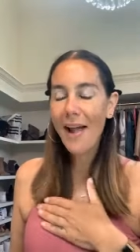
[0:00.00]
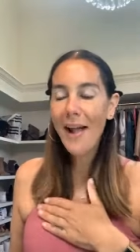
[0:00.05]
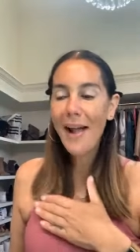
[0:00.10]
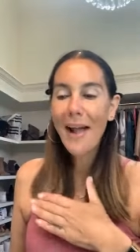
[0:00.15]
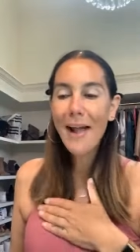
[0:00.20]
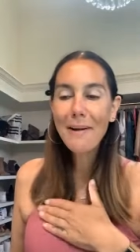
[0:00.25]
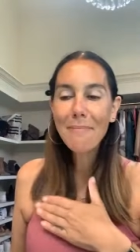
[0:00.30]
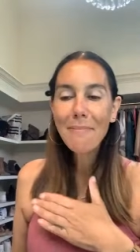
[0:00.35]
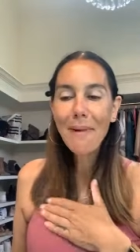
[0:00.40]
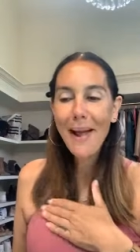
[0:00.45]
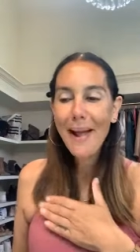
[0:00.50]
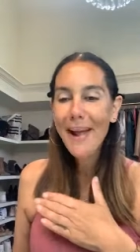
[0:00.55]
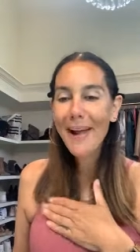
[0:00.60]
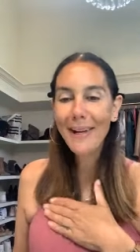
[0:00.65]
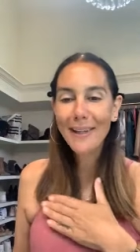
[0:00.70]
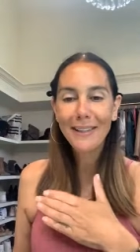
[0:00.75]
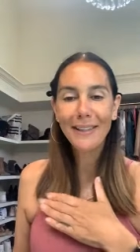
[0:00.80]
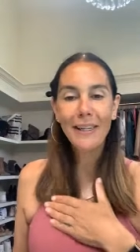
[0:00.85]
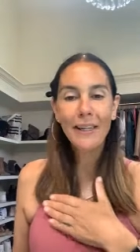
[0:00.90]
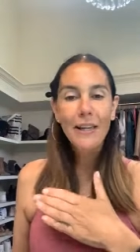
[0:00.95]

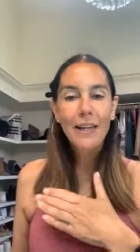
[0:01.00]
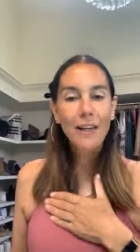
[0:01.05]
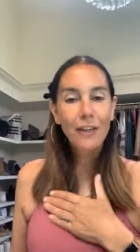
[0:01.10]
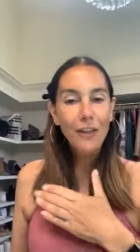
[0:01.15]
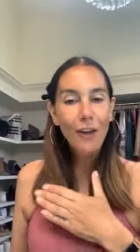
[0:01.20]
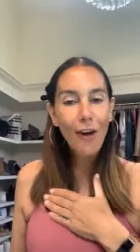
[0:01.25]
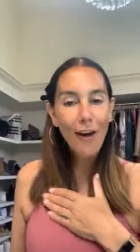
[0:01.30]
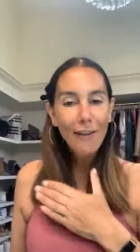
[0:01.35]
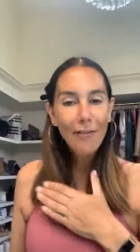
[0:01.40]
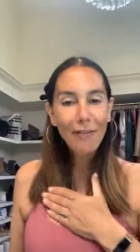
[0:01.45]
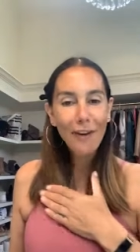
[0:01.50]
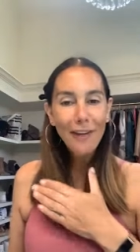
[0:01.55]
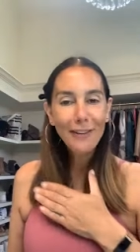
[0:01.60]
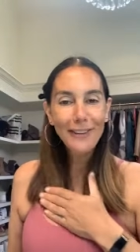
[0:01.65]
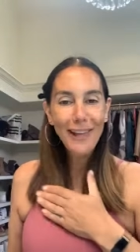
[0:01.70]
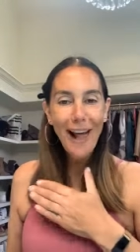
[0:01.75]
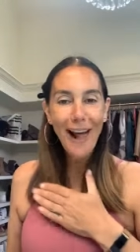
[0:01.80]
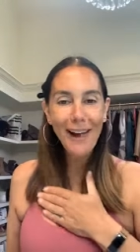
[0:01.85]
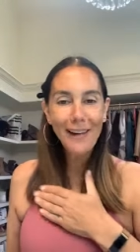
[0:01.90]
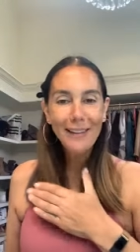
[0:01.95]
Amen. Y'all, I
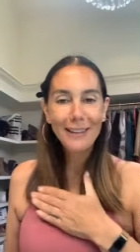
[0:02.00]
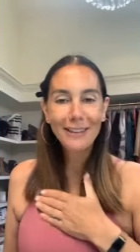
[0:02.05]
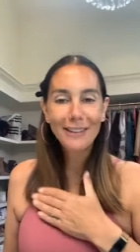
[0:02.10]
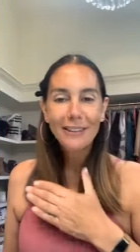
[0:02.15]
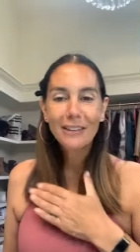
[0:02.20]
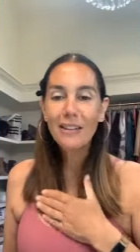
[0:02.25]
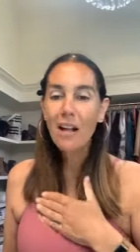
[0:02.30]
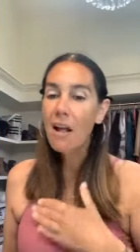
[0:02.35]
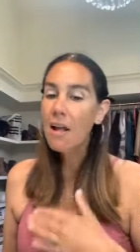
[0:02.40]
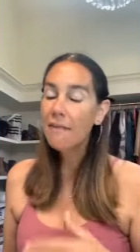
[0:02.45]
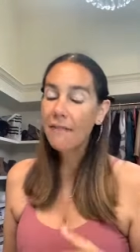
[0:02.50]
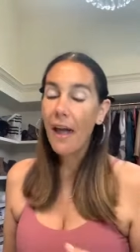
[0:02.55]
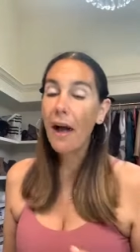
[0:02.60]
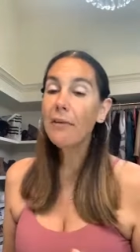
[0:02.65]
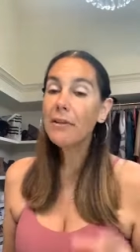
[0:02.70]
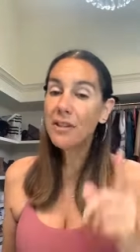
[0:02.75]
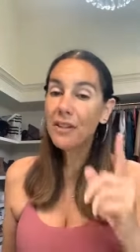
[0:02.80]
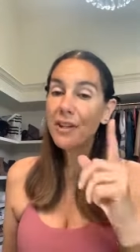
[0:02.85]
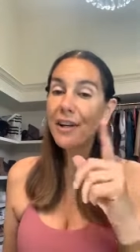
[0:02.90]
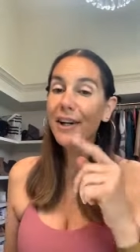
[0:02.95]
felt that. That
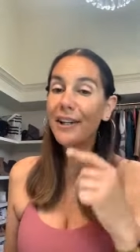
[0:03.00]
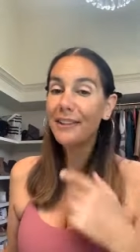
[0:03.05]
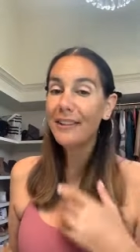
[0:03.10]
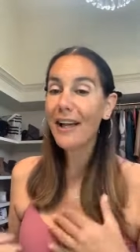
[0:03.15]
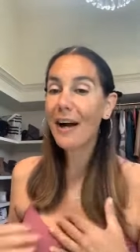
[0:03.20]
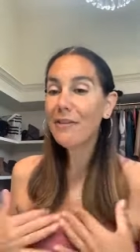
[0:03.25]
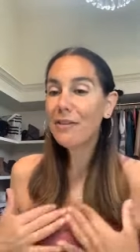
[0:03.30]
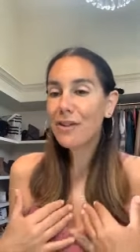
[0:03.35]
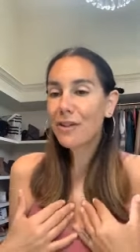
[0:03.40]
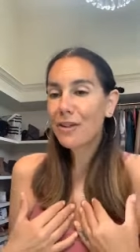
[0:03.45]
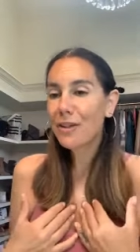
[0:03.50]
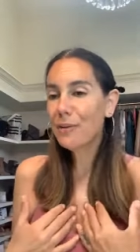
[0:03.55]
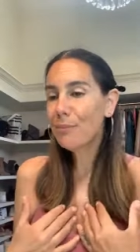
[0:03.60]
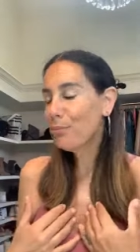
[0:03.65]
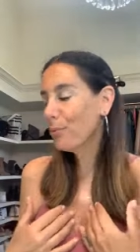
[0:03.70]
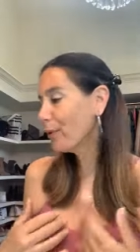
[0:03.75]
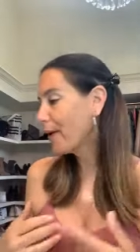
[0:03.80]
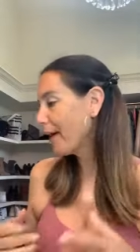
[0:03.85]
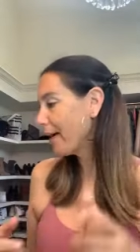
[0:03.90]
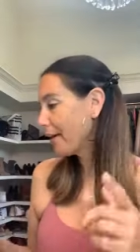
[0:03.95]
was good. That was a
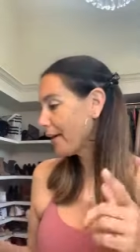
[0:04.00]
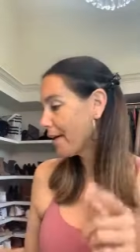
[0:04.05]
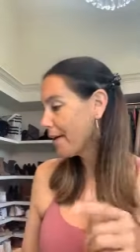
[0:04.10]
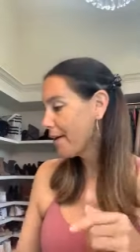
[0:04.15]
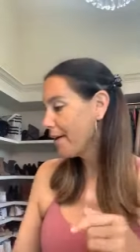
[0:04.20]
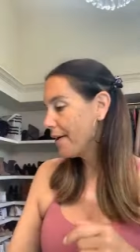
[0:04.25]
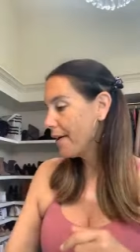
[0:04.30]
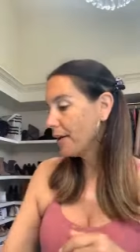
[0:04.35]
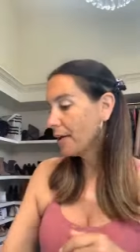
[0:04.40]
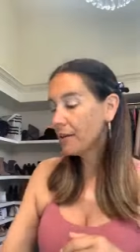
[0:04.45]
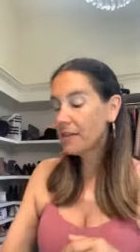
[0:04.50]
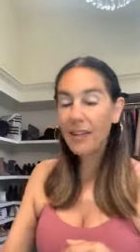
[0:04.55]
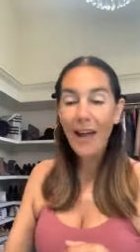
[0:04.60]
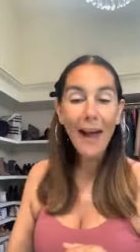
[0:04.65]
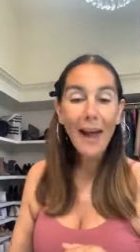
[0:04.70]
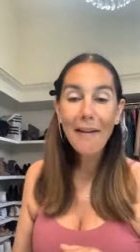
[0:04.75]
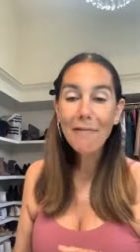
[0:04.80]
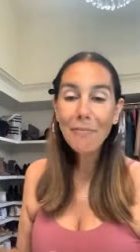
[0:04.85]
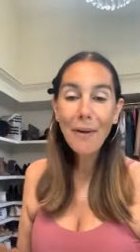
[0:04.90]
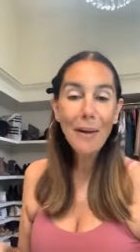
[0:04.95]
good prayer because
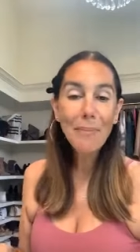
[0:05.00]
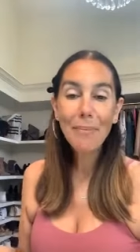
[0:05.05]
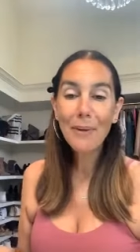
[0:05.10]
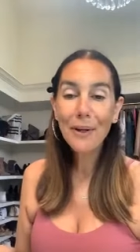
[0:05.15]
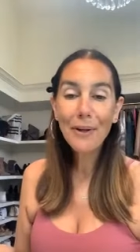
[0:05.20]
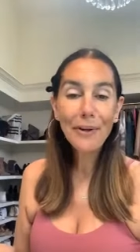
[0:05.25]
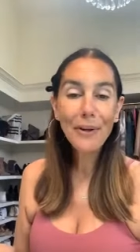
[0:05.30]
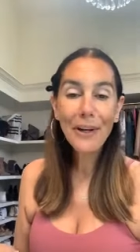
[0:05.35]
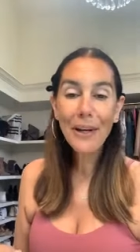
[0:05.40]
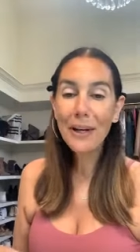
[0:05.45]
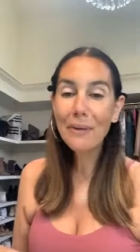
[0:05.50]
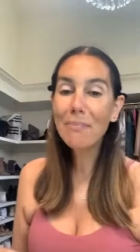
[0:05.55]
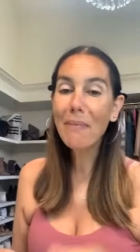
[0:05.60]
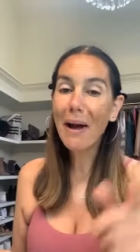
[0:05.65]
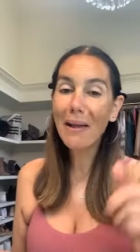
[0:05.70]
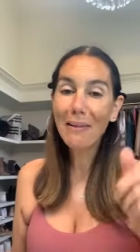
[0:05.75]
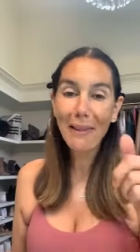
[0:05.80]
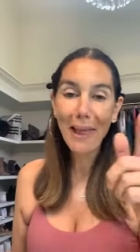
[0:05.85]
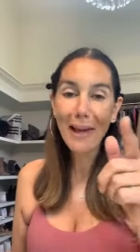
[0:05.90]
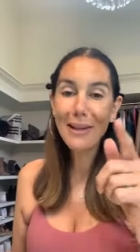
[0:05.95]
I have my period,
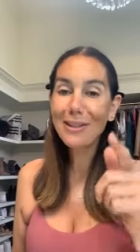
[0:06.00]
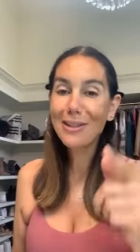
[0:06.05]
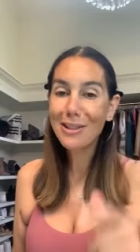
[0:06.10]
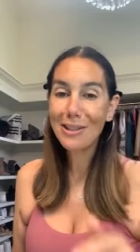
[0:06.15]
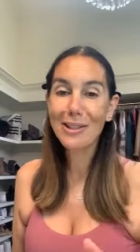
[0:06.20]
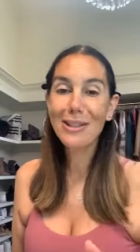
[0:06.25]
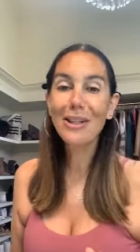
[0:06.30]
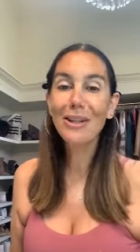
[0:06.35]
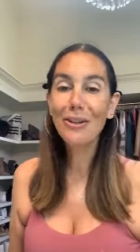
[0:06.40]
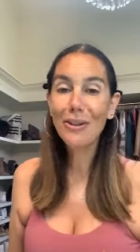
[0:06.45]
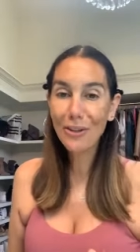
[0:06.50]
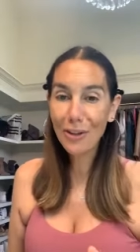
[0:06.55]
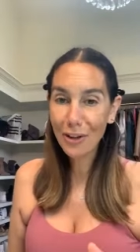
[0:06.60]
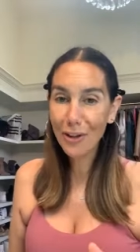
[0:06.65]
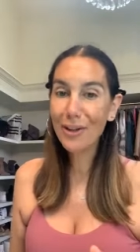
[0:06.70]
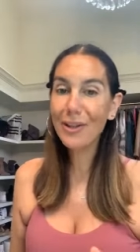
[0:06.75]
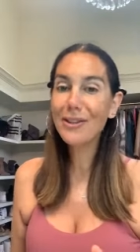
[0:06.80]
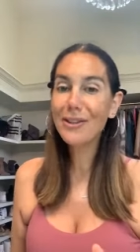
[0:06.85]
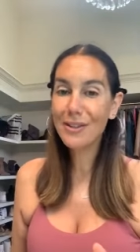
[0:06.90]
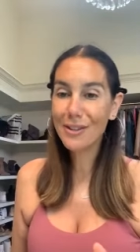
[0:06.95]
my leg still
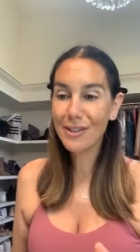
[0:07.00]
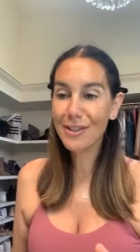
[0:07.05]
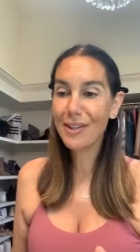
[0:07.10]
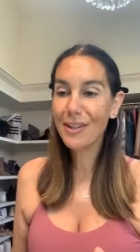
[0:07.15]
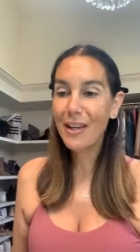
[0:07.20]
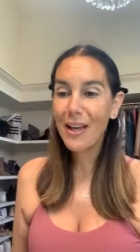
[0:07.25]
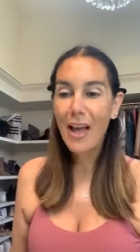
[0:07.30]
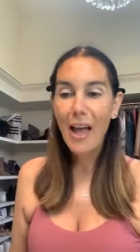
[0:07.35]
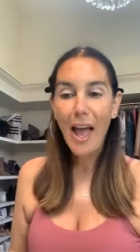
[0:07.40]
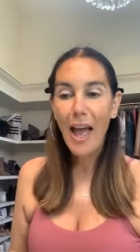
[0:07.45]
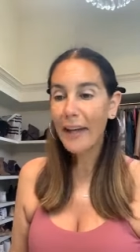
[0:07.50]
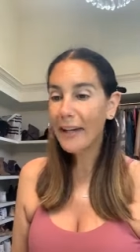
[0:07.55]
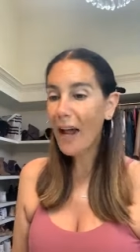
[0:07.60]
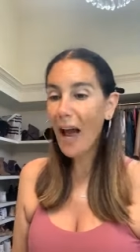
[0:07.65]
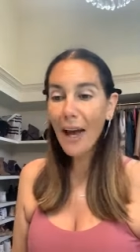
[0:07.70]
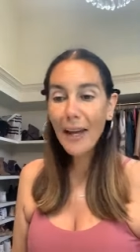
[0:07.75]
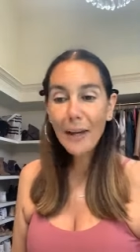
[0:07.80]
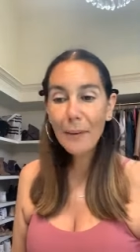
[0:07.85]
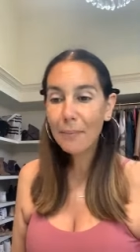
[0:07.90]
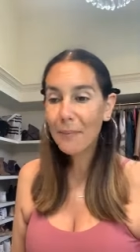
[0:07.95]
hurts, and
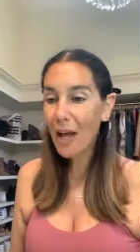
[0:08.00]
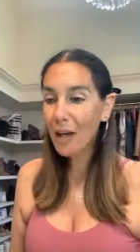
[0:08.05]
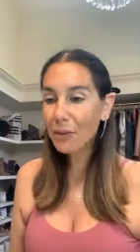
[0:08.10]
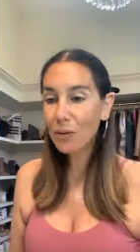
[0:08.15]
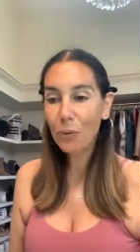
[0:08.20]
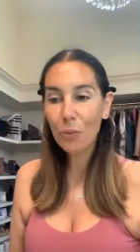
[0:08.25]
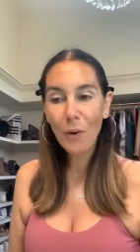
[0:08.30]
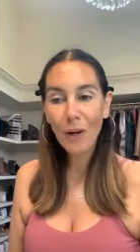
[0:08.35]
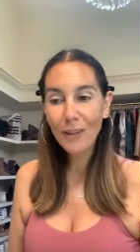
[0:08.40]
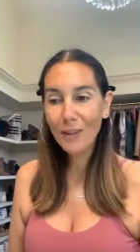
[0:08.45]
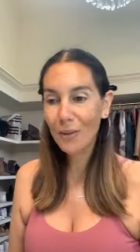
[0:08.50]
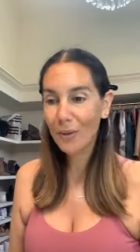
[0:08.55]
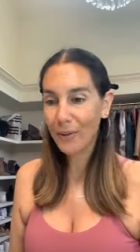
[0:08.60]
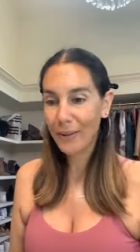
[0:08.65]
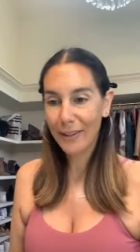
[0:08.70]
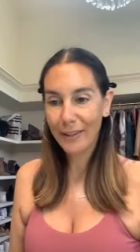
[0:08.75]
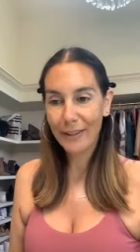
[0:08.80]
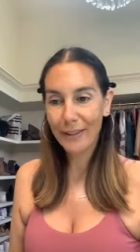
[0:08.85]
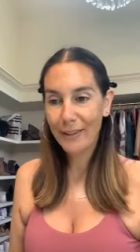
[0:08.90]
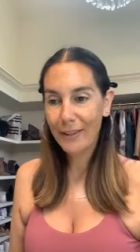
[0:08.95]
I am not the one,
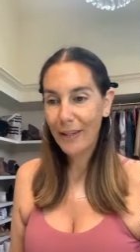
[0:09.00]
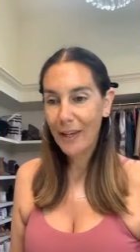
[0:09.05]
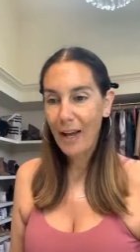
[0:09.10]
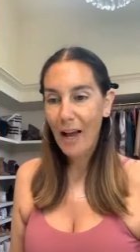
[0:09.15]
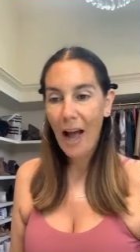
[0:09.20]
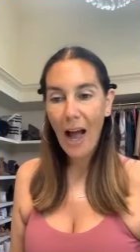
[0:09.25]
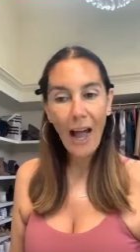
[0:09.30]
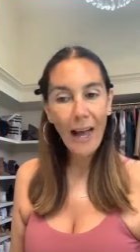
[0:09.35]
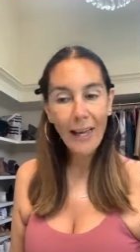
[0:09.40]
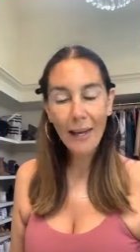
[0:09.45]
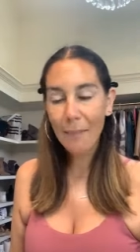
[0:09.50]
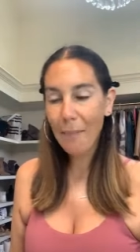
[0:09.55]
Lord. I